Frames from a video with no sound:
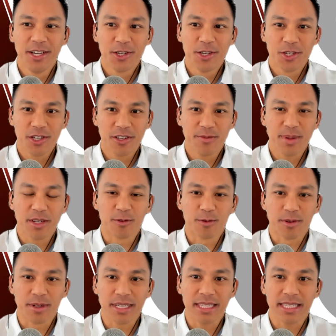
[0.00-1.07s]
should have been
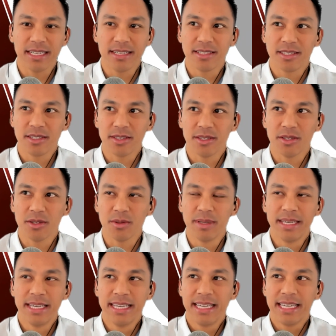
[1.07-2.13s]
really to
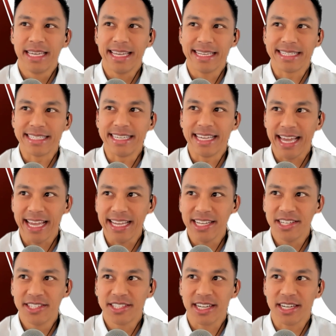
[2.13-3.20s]

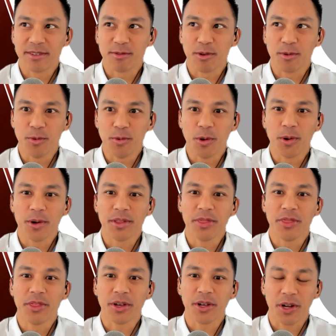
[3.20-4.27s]
engage and reward
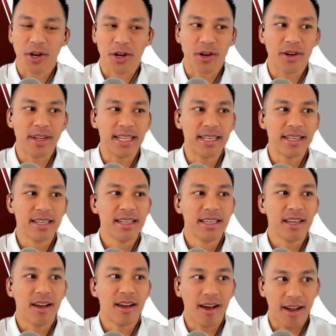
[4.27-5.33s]
the current
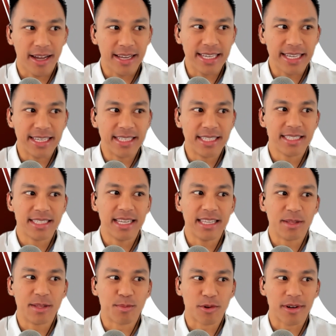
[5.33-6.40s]
audience
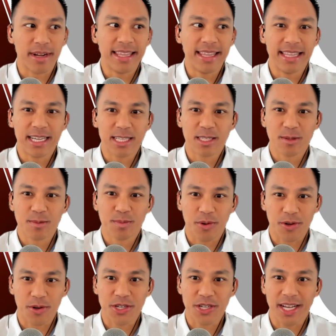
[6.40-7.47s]
and the brand that's
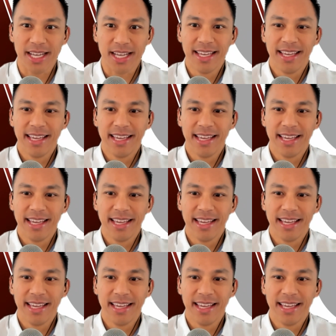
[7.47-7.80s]
Porsche.